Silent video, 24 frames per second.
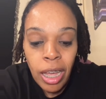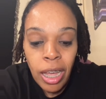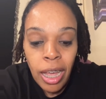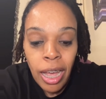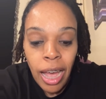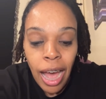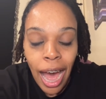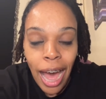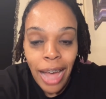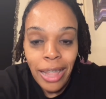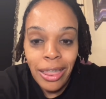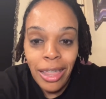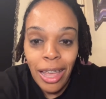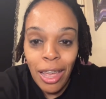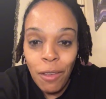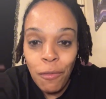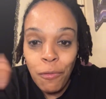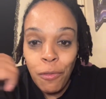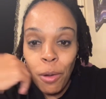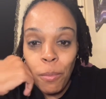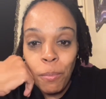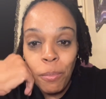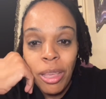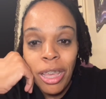I think
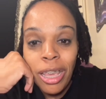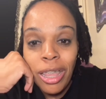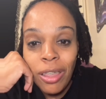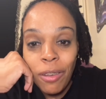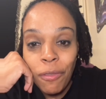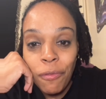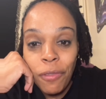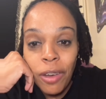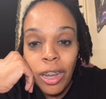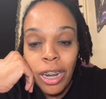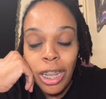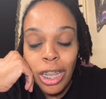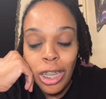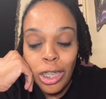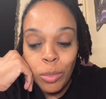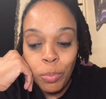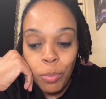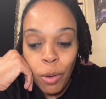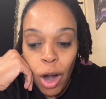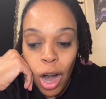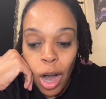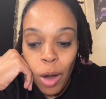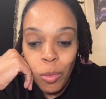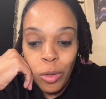for me, the funniest
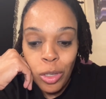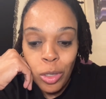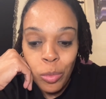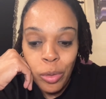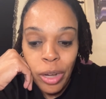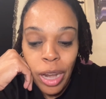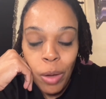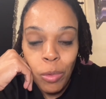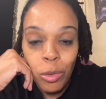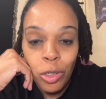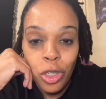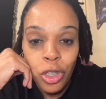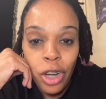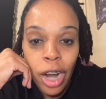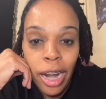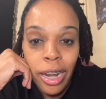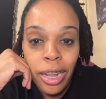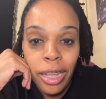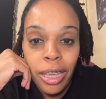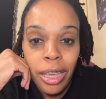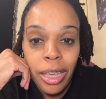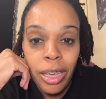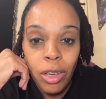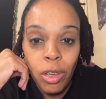part was when they were trying
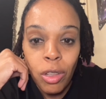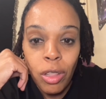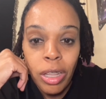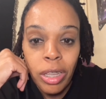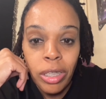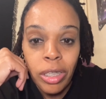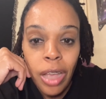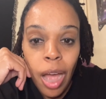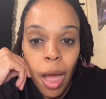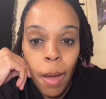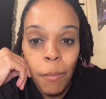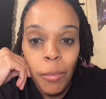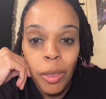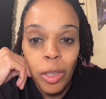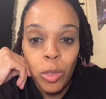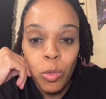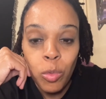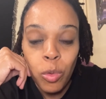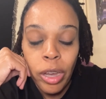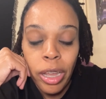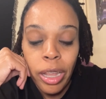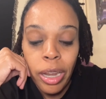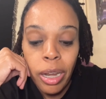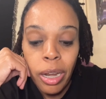to kill the zombies
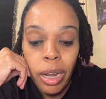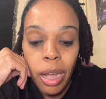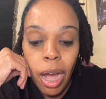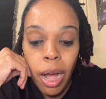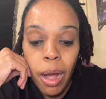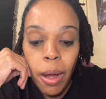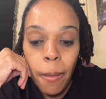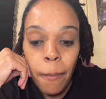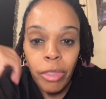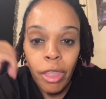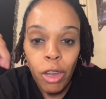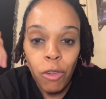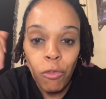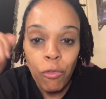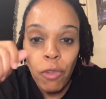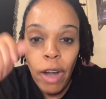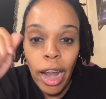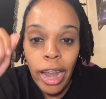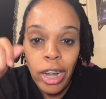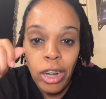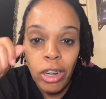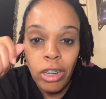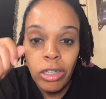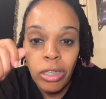with
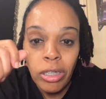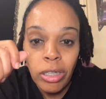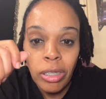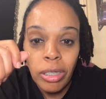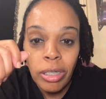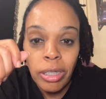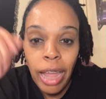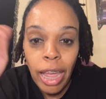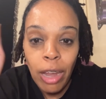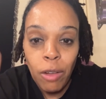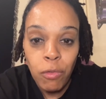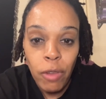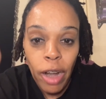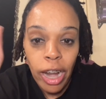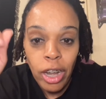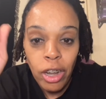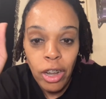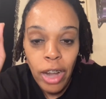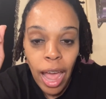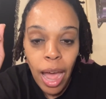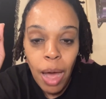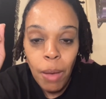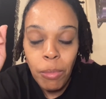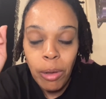records, like
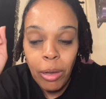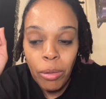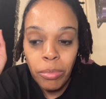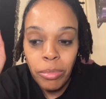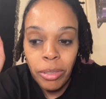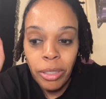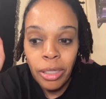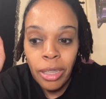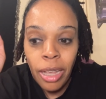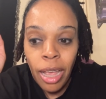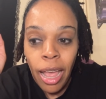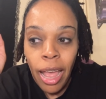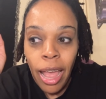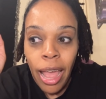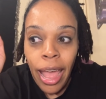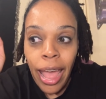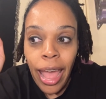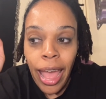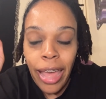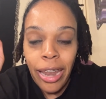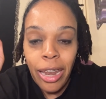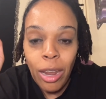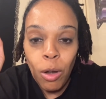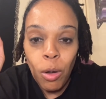record albums.
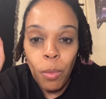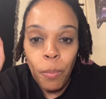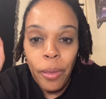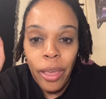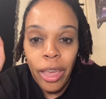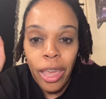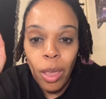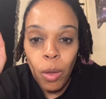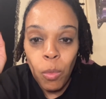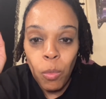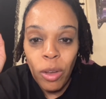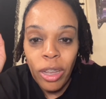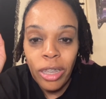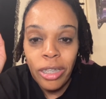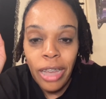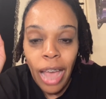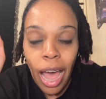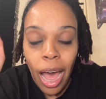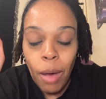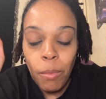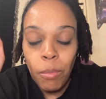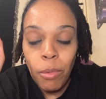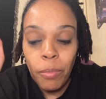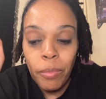And they were picking which
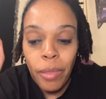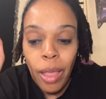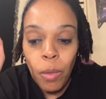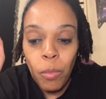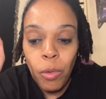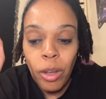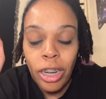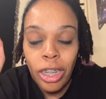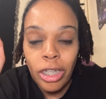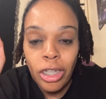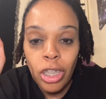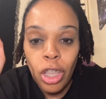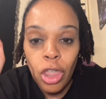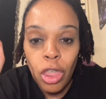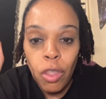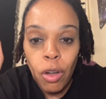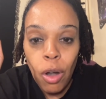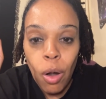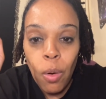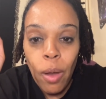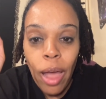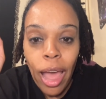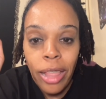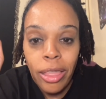album they wanted to
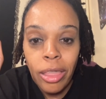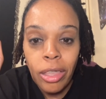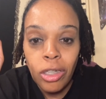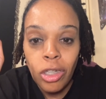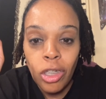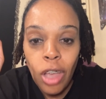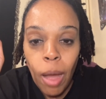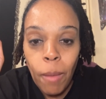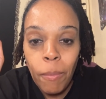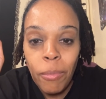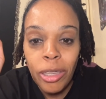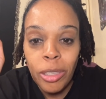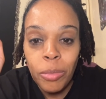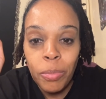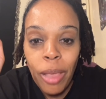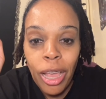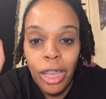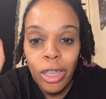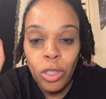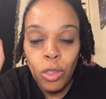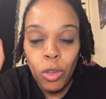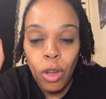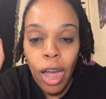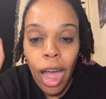throw at the zombies
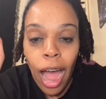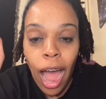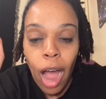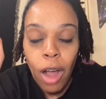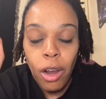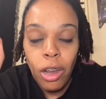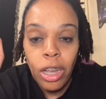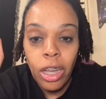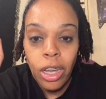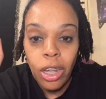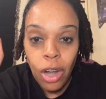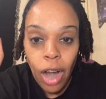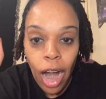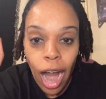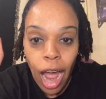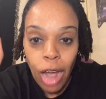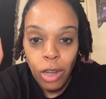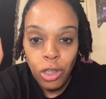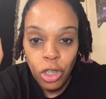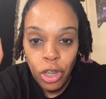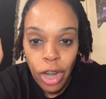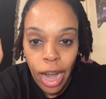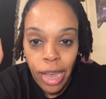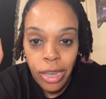based on how good or how
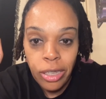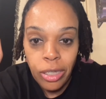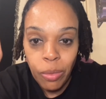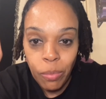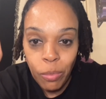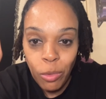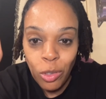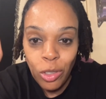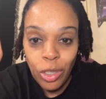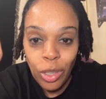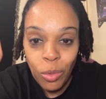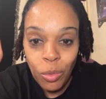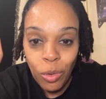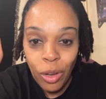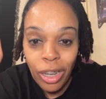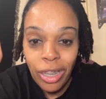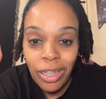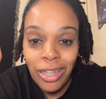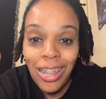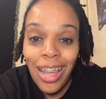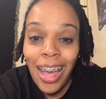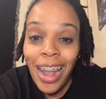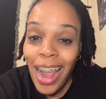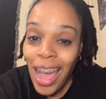trash the music
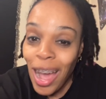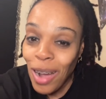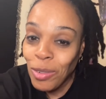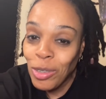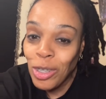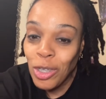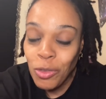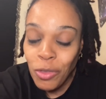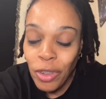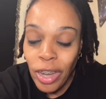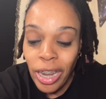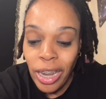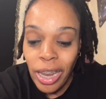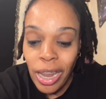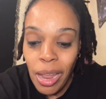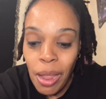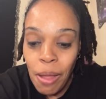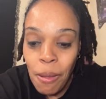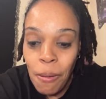was. Now, that was funny.